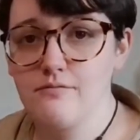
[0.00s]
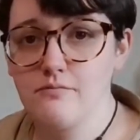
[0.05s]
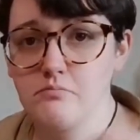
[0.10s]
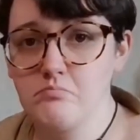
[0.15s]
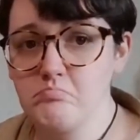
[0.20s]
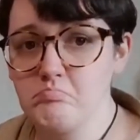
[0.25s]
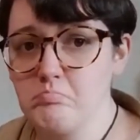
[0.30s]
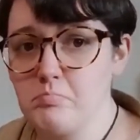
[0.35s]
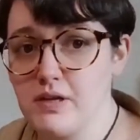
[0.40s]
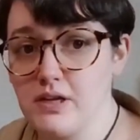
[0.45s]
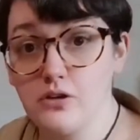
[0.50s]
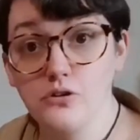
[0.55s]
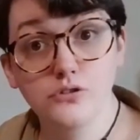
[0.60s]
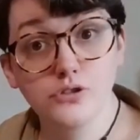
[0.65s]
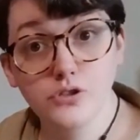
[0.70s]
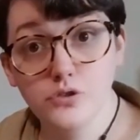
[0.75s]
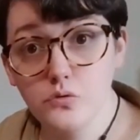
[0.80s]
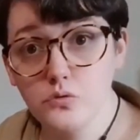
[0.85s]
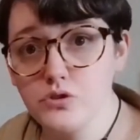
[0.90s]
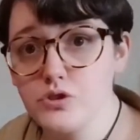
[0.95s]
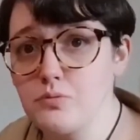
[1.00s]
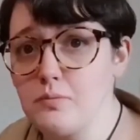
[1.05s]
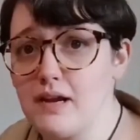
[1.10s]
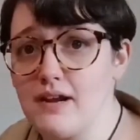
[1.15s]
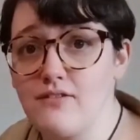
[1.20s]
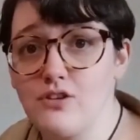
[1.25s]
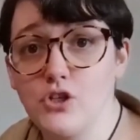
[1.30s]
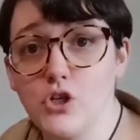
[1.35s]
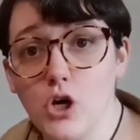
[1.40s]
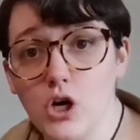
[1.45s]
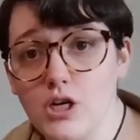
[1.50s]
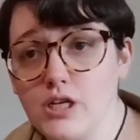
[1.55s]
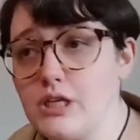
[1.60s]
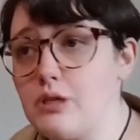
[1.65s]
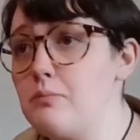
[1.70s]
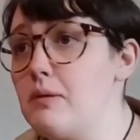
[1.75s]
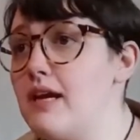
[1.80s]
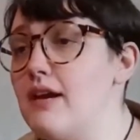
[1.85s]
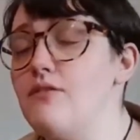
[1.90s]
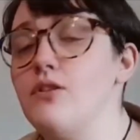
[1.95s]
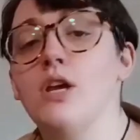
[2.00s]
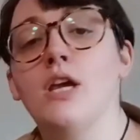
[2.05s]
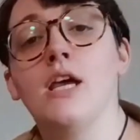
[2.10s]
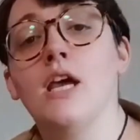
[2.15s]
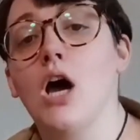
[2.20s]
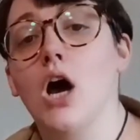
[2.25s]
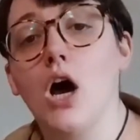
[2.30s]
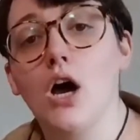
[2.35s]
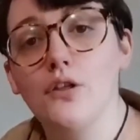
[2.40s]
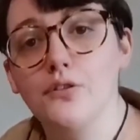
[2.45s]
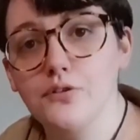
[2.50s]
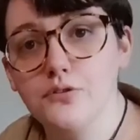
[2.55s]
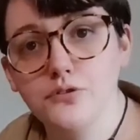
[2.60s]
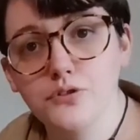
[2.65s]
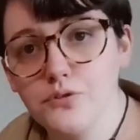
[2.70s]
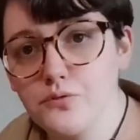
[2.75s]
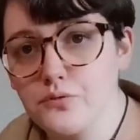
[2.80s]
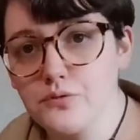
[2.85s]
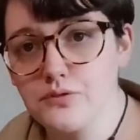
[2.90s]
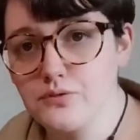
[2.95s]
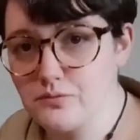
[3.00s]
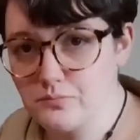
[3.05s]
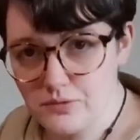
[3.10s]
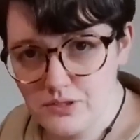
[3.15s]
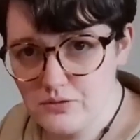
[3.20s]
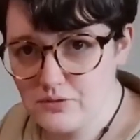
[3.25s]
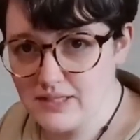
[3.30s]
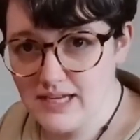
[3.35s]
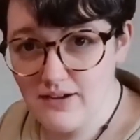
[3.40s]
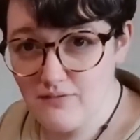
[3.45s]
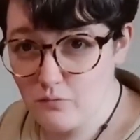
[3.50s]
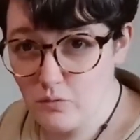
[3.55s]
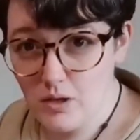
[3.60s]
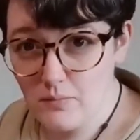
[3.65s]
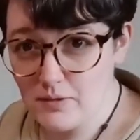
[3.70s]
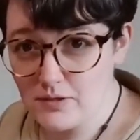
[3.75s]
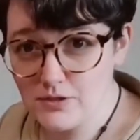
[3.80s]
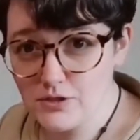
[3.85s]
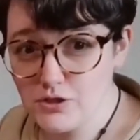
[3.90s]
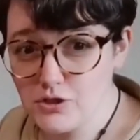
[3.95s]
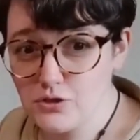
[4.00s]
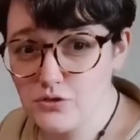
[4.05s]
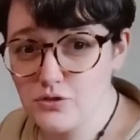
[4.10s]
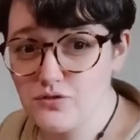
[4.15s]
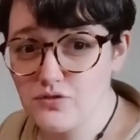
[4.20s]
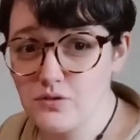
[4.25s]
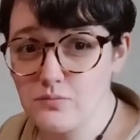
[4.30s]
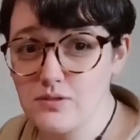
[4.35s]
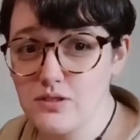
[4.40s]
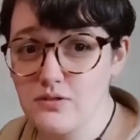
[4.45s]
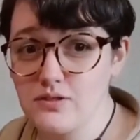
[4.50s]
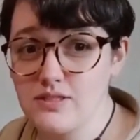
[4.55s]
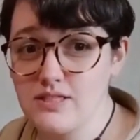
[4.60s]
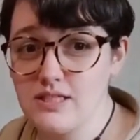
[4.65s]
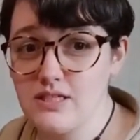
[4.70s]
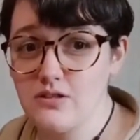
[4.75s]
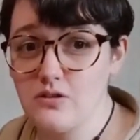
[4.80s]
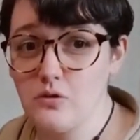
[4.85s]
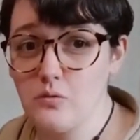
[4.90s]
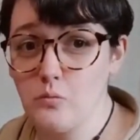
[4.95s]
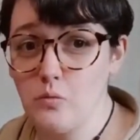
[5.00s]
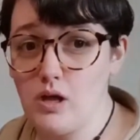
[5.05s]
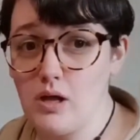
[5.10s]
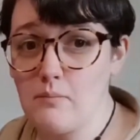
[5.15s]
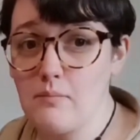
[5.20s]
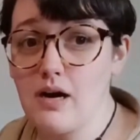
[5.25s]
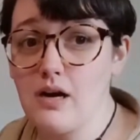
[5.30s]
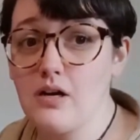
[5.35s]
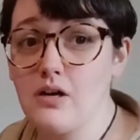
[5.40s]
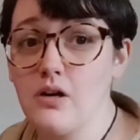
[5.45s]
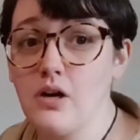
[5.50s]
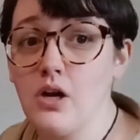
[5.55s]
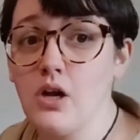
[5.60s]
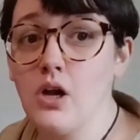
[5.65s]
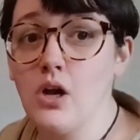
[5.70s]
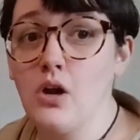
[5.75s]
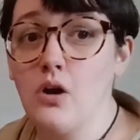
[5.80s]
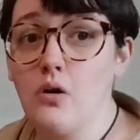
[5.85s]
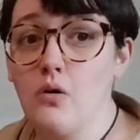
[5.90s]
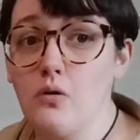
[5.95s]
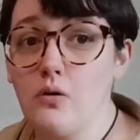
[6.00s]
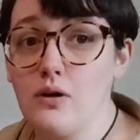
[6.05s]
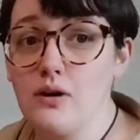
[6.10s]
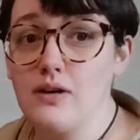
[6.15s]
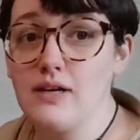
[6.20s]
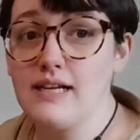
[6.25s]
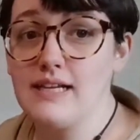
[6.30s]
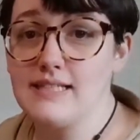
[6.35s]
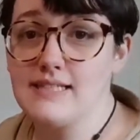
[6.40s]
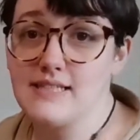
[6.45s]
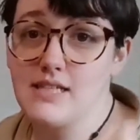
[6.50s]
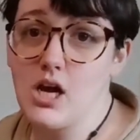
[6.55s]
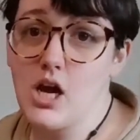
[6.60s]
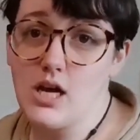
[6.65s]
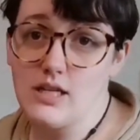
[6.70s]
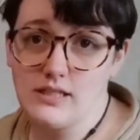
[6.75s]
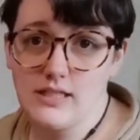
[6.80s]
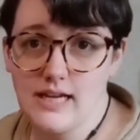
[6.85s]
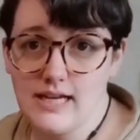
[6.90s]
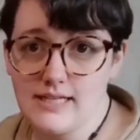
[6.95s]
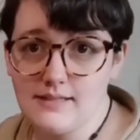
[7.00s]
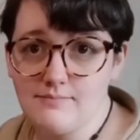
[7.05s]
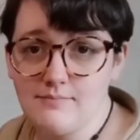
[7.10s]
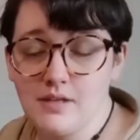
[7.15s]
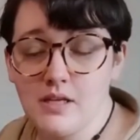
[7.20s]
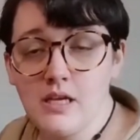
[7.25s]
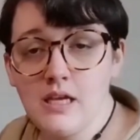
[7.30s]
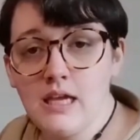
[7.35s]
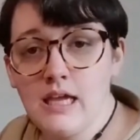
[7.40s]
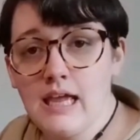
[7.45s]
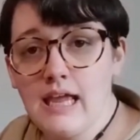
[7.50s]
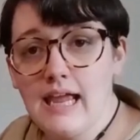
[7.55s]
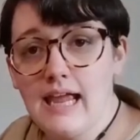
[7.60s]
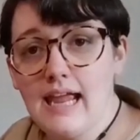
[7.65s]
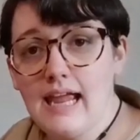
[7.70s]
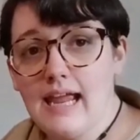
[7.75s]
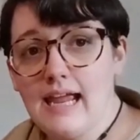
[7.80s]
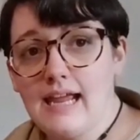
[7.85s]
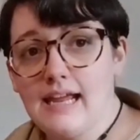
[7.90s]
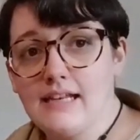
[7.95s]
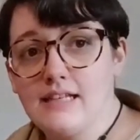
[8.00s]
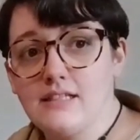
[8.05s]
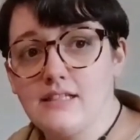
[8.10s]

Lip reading: bigger stores. You might have a Target. You might have other stores. We only have Walmart to choose from, so it's either Walmart or it's online. And